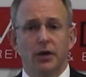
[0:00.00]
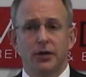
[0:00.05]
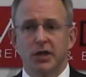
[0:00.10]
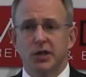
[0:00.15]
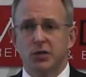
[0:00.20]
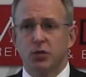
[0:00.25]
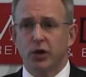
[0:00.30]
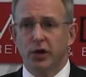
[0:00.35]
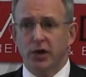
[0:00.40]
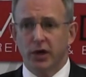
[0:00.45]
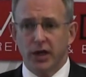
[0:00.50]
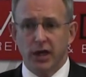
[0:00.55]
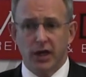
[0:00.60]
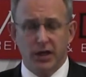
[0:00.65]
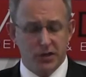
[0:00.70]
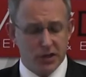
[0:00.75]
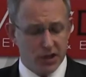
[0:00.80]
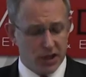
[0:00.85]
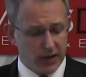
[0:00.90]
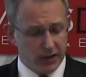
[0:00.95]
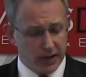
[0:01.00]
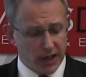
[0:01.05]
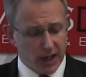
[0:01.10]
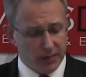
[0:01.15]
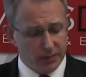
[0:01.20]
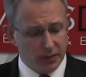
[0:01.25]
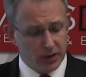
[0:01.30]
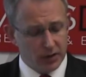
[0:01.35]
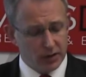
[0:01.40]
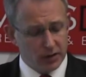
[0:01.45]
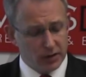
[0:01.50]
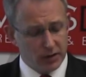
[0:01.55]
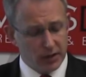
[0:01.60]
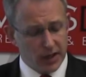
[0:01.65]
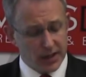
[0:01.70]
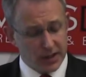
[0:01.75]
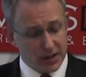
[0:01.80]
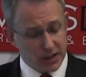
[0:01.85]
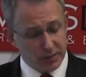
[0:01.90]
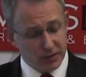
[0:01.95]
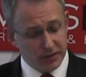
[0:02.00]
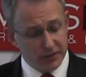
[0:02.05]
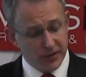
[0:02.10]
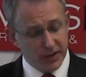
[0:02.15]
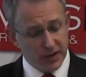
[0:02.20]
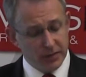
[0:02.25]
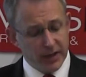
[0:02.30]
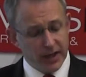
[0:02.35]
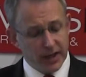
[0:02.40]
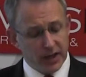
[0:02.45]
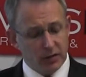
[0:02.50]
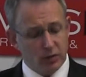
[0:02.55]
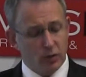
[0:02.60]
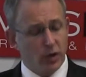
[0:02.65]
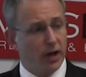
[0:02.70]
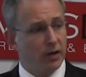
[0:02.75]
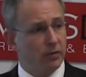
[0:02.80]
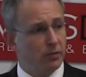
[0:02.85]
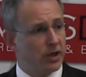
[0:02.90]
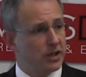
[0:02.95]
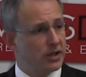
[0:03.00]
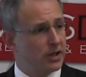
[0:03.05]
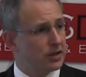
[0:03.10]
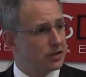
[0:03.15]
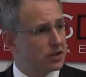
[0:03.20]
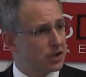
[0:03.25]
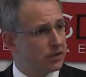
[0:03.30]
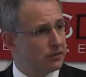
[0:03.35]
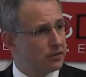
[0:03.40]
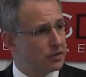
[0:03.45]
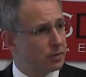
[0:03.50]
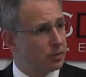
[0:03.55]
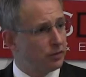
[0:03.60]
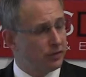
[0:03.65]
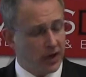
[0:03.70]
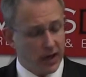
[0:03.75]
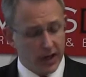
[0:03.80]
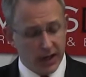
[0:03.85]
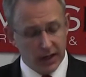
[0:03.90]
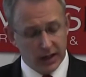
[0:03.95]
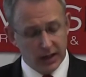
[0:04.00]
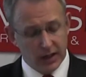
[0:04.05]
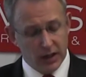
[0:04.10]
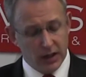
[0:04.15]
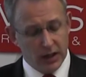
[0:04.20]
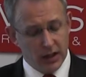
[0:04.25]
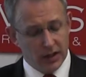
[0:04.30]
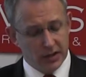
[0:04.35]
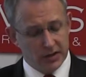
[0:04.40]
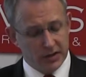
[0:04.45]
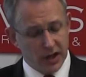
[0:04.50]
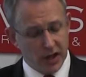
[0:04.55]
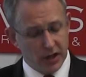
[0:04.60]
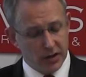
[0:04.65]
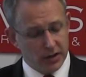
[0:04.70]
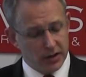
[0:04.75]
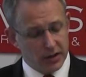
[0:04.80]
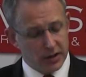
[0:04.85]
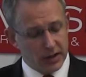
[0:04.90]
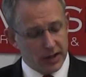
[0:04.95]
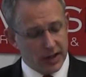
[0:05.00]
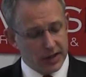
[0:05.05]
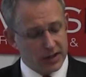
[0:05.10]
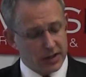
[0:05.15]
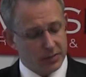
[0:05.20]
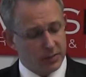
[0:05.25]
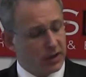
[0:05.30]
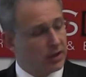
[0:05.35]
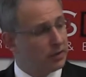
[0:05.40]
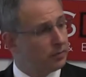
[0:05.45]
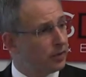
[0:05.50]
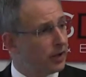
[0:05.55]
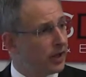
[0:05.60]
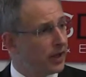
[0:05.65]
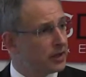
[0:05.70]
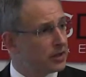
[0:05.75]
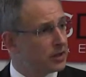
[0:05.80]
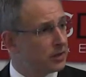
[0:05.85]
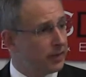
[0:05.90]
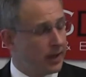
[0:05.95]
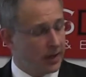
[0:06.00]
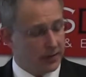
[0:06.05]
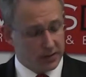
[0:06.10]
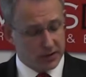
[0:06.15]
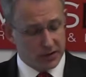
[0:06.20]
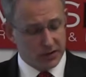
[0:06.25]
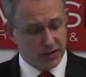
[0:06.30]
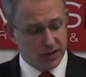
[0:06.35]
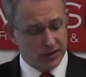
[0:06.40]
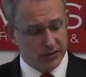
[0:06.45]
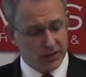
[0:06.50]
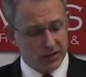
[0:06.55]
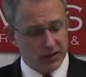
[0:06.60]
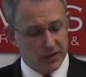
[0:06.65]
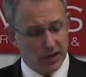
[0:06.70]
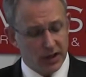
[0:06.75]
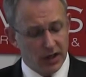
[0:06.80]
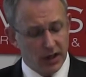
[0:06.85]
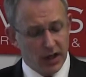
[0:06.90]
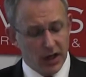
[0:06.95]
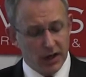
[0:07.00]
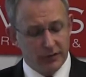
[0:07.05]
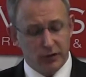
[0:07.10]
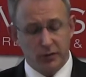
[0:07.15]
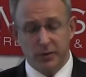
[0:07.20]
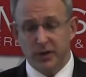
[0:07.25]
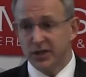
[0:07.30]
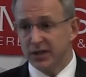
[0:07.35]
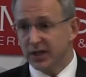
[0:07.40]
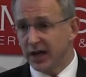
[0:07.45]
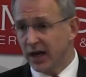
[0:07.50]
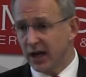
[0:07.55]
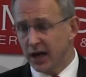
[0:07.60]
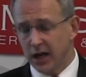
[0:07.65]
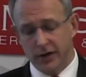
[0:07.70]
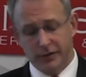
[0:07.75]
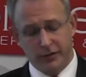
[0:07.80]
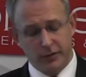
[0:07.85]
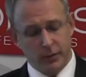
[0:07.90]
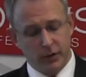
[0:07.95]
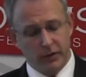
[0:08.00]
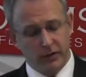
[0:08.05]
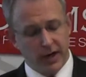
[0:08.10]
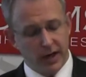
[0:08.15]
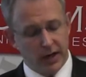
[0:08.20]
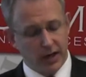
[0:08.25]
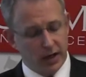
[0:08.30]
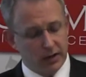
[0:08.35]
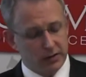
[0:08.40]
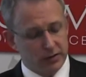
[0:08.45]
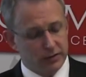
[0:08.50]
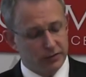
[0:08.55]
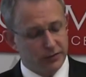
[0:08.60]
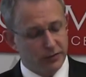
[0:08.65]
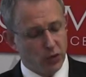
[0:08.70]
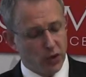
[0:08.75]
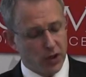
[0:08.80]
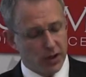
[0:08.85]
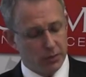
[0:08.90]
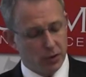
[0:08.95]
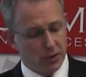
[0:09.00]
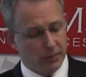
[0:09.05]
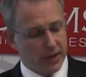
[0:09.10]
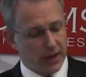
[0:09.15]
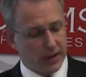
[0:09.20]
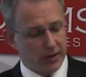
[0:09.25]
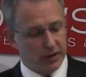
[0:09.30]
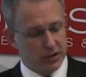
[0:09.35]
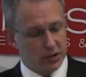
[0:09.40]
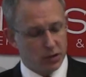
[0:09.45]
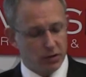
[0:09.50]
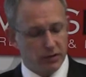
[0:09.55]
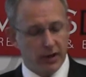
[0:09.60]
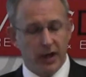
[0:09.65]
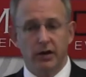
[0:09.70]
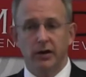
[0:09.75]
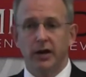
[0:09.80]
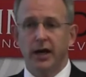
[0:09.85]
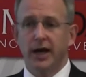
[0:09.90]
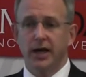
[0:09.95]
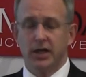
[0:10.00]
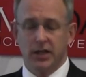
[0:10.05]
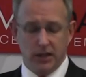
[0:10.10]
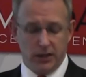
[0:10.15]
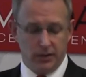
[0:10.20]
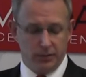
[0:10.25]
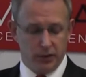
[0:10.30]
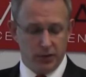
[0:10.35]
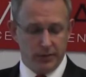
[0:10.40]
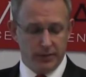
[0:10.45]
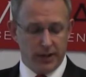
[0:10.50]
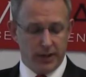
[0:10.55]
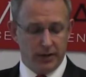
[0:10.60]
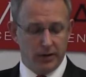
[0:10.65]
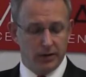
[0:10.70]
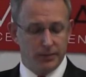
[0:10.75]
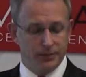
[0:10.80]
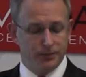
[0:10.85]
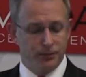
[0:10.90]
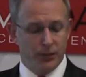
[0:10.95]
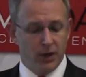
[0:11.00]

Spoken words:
This work is showing up in customer feedback. One retail service provider has noted that customer complaints about the service have almost halved from around 140 per month to around 80 per month.